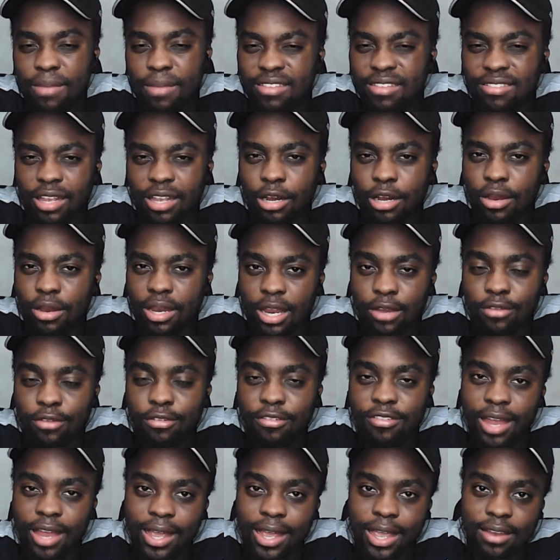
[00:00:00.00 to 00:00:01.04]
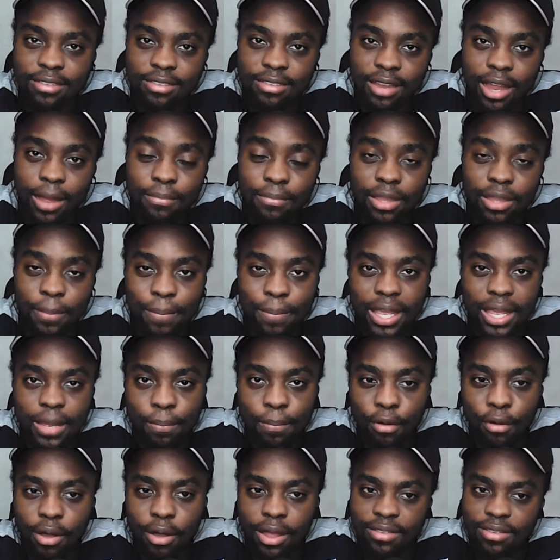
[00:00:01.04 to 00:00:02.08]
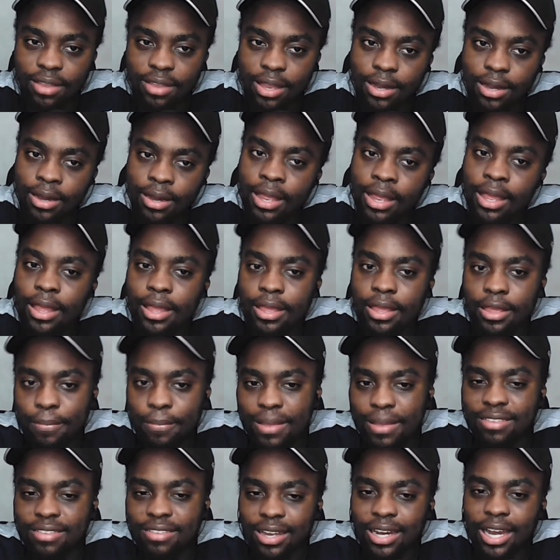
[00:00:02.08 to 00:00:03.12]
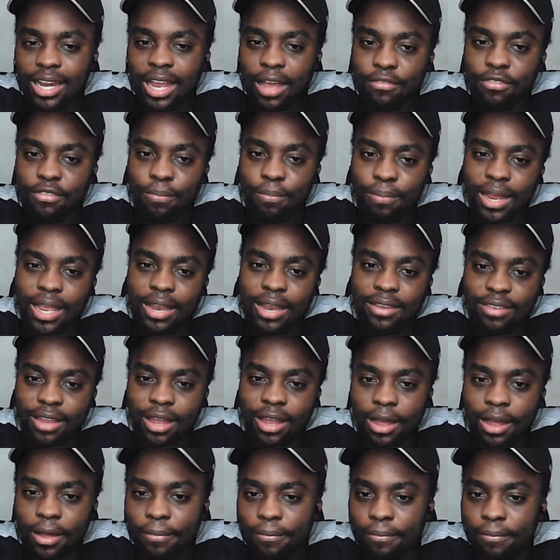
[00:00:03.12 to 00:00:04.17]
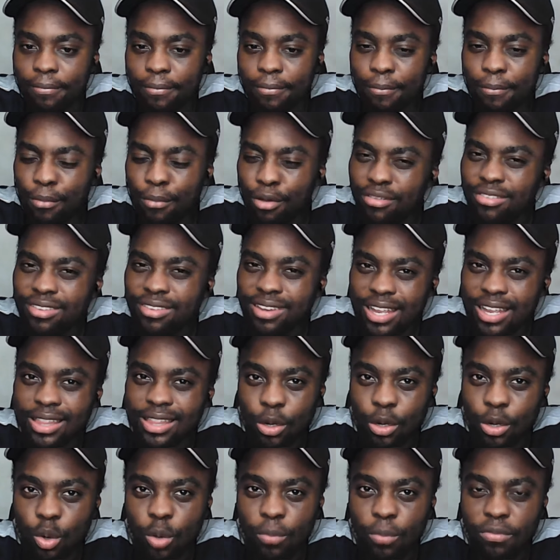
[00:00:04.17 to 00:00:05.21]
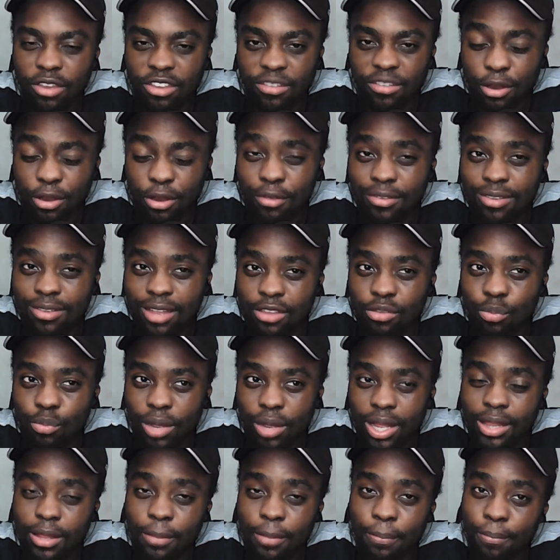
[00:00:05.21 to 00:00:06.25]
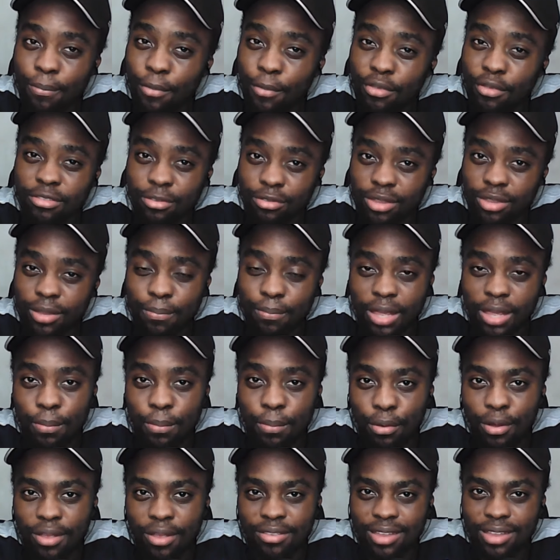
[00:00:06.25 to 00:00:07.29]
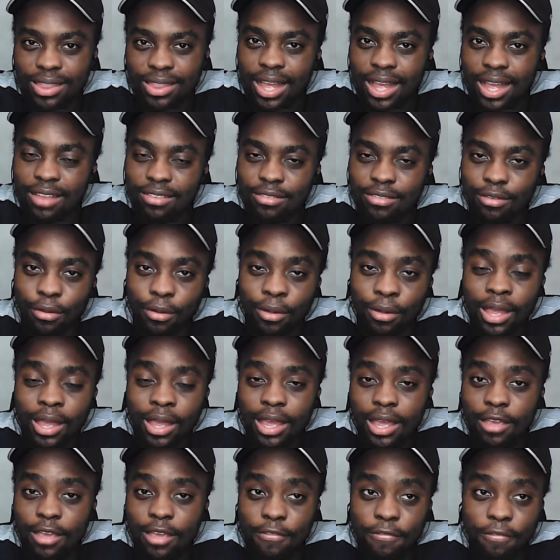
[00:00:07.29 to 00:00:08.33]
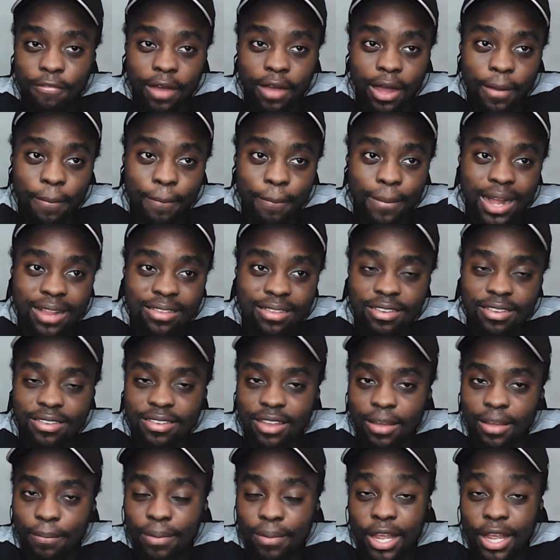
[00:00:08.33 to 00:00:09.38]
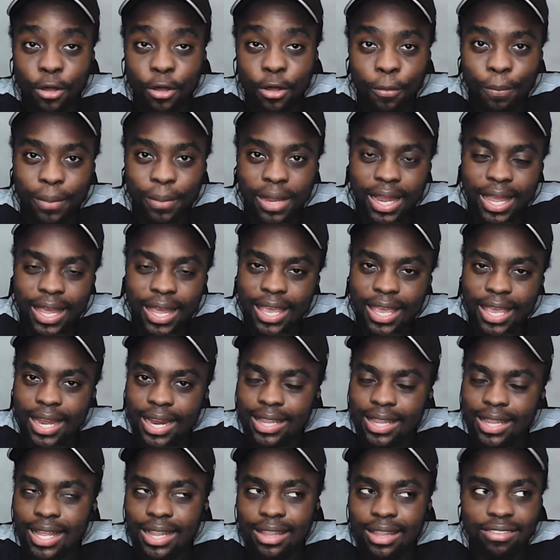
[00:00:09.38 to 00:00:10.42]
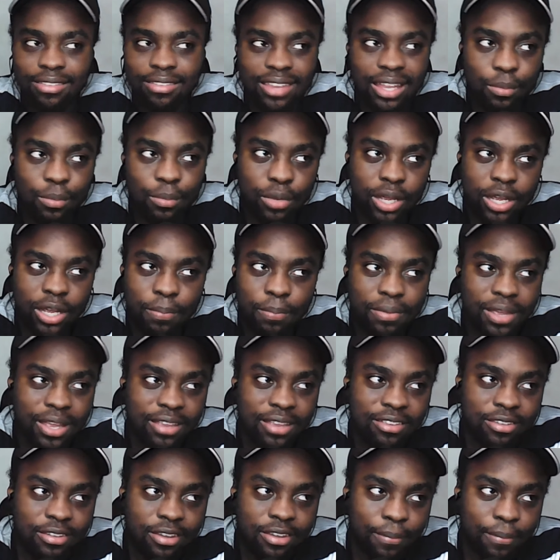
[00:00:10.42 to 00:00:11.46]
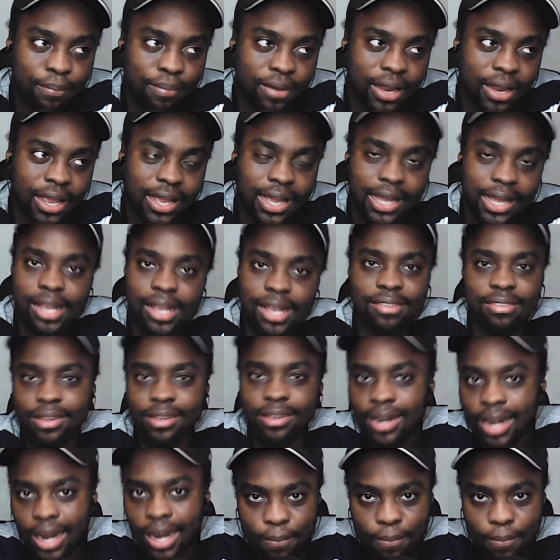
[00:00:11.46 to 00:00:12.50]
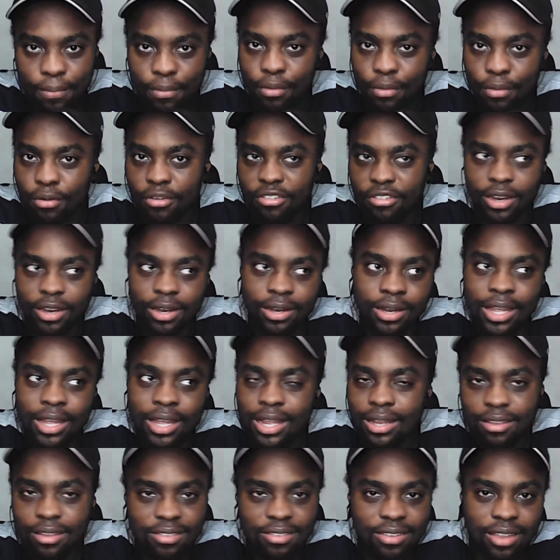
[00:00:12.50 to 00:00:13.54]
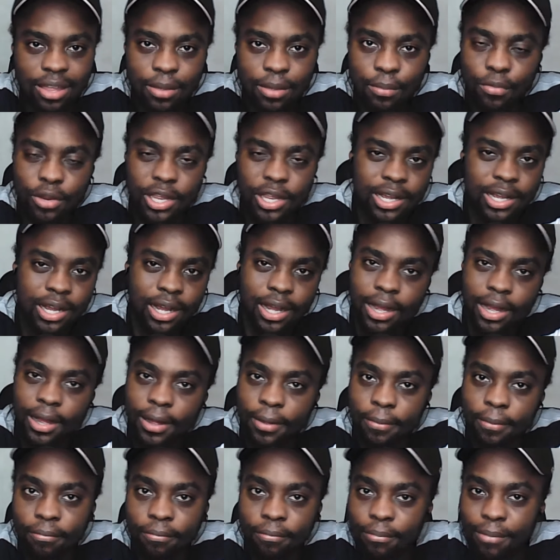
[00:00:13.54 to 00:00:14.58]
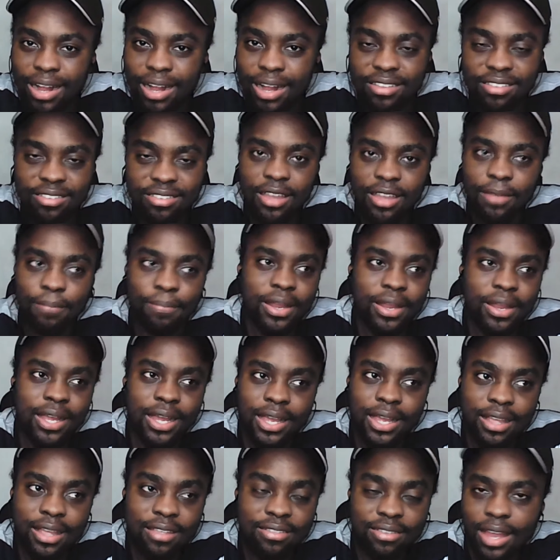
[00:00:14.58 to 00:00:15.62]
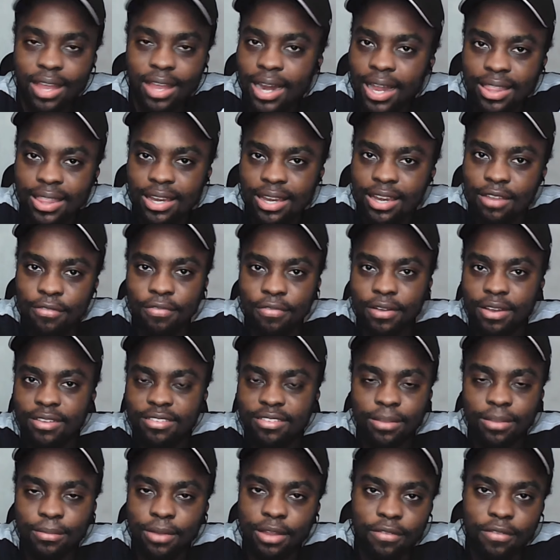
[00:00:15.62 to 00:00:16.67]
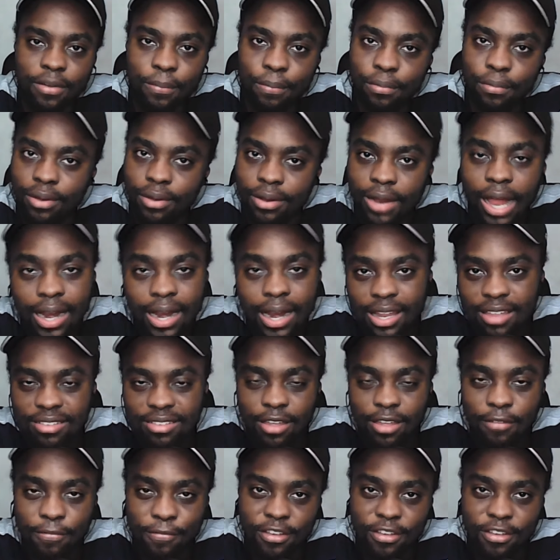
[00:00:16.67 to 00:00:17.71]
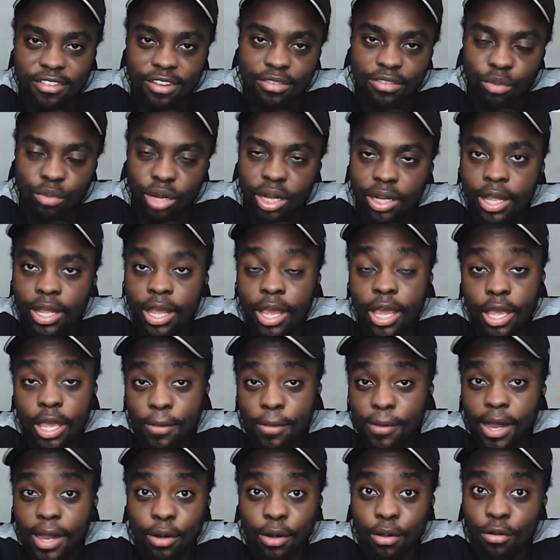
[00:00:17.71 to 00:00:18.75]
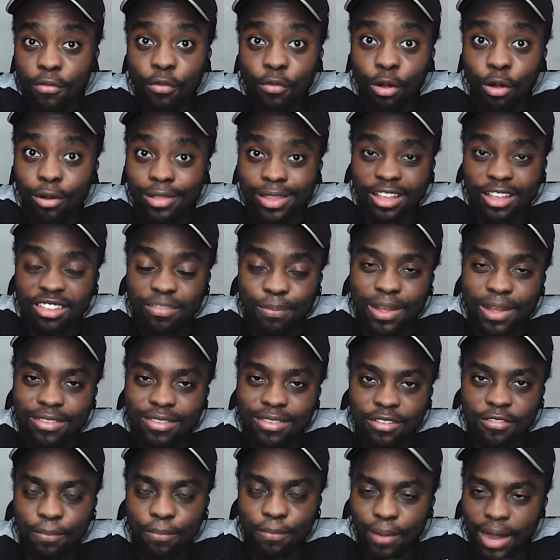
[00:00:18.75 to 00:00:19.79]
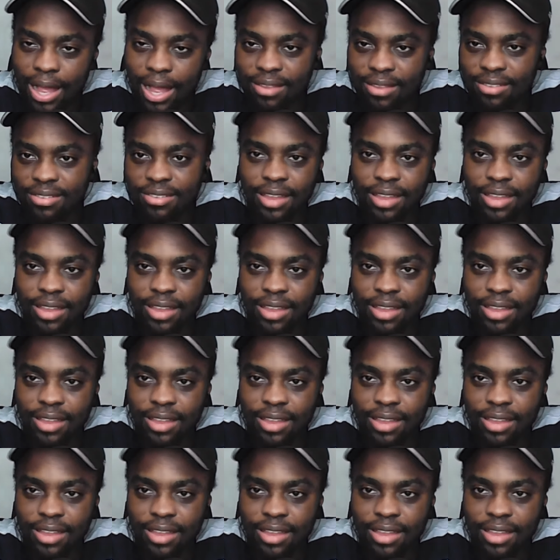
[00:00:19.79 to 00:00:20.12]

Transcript: Basically, you need to target the big boys, and you basically have to play it mostly in the group stage, because that's when most of the big boys are there. So if Man City are playing Copenhagen, and then the same week PSG are playing against Club Brugge, and the same week Man City are playing against another different team, Liverpool, an easier fixture as well, you can go for all the expensive players.